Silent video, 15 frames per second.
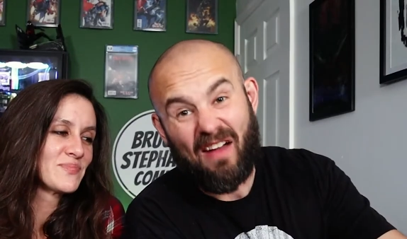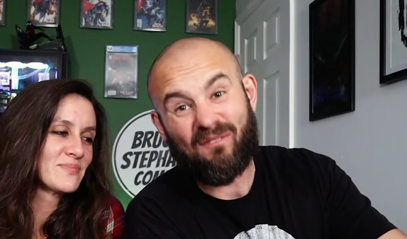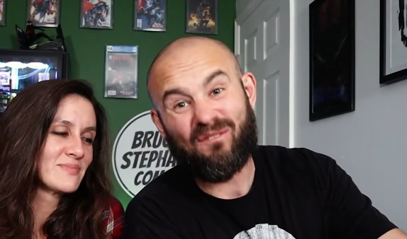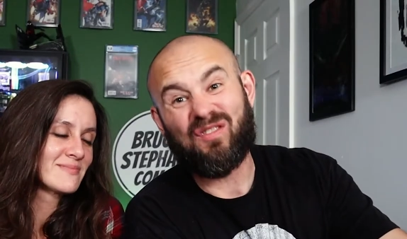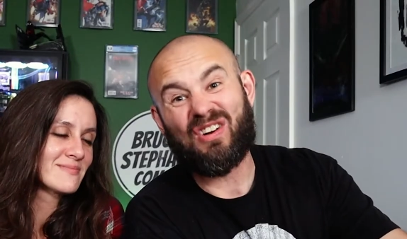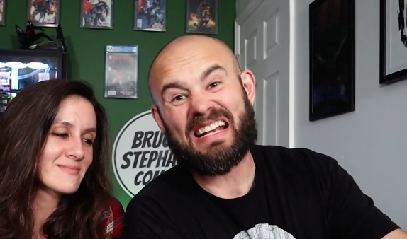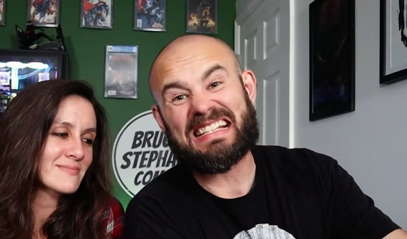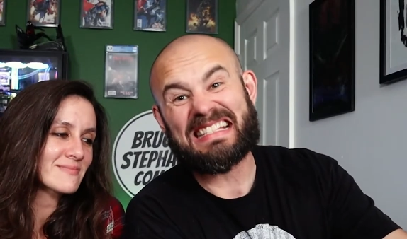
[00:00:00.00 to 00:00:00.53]

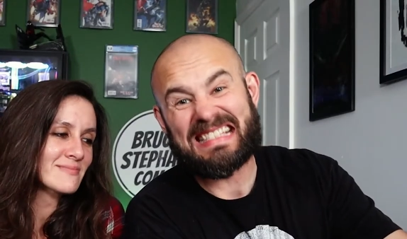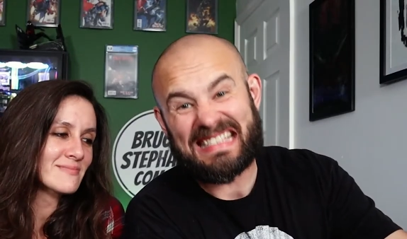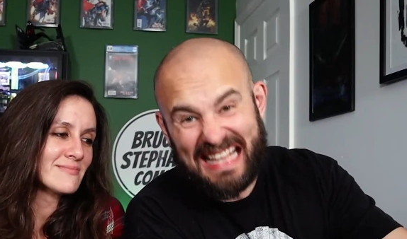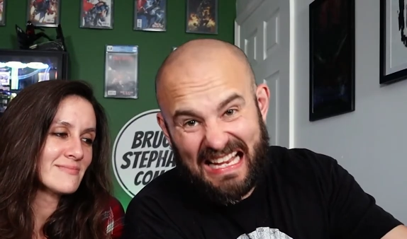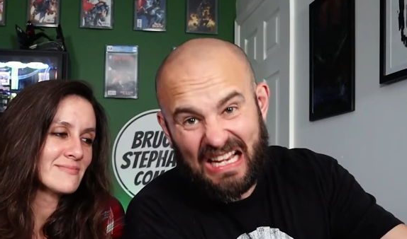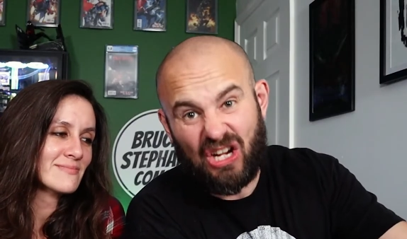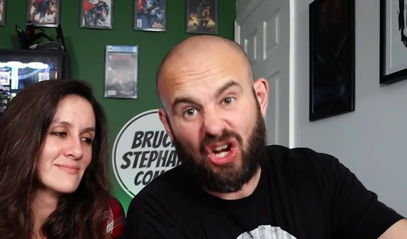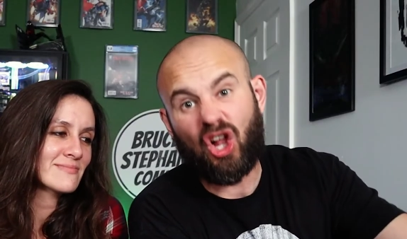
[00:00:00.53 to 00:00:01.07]
Speaker 1: every
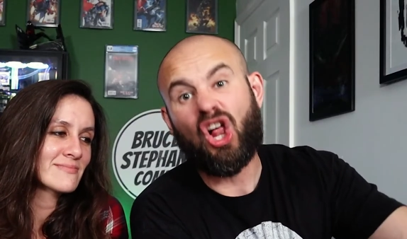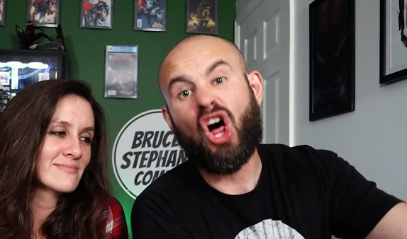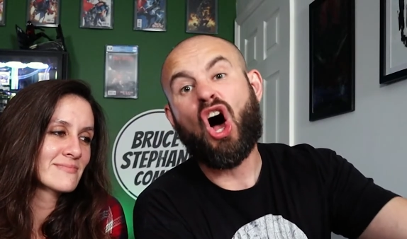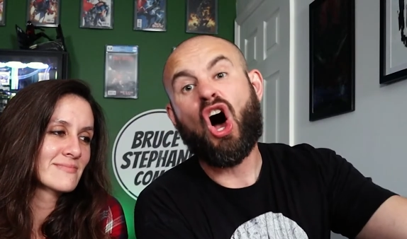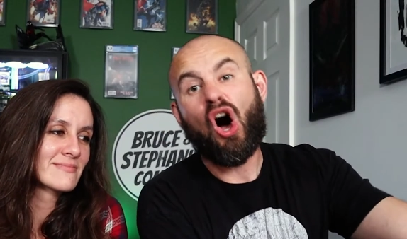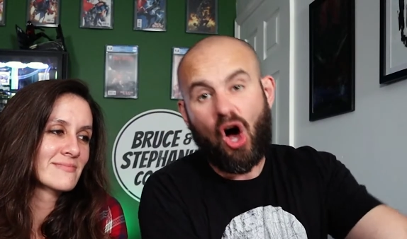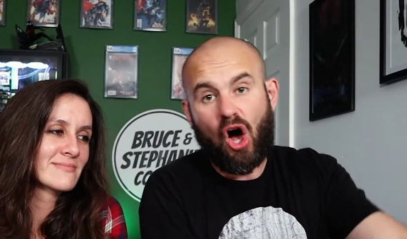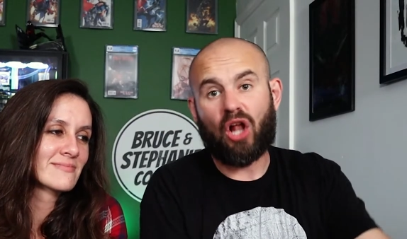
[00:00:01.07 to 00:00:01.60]
single
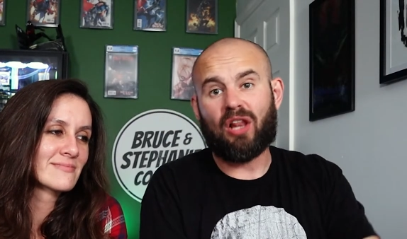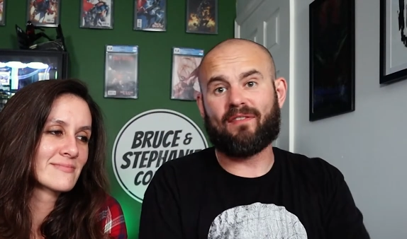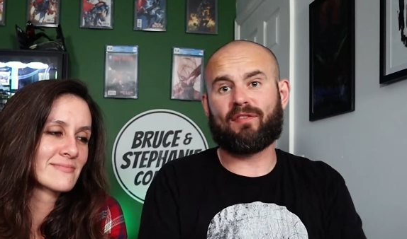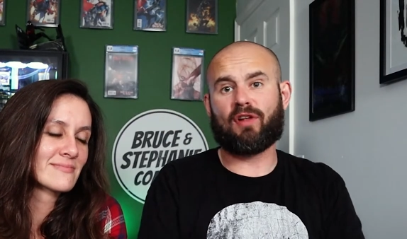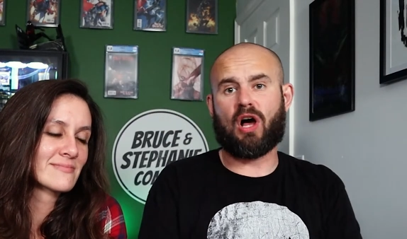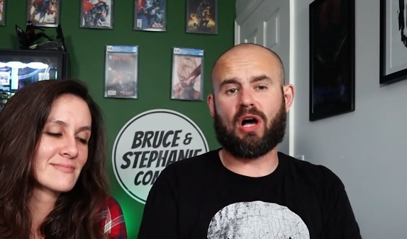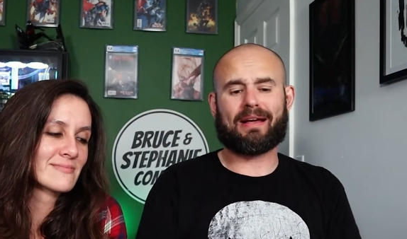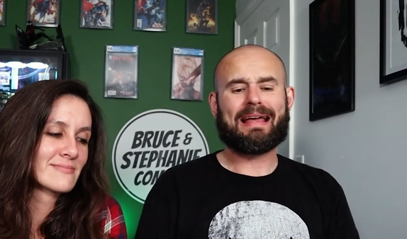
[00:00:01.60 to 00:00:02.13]
haul
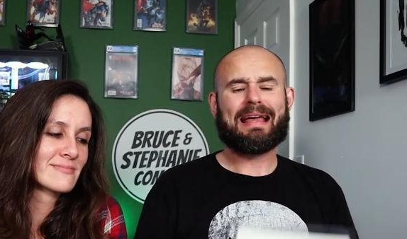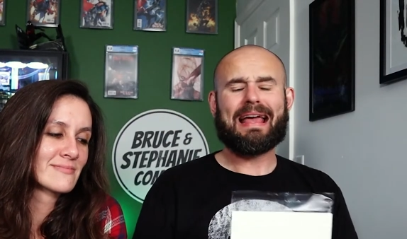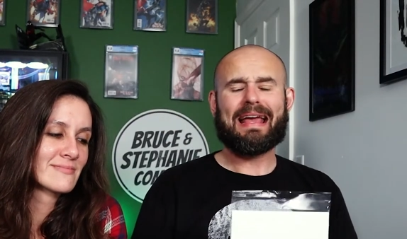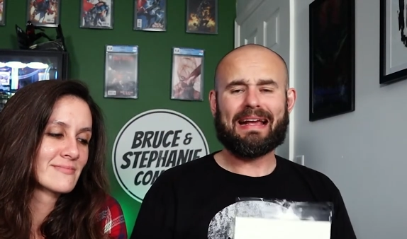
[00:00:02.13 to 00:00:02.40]
and vlog.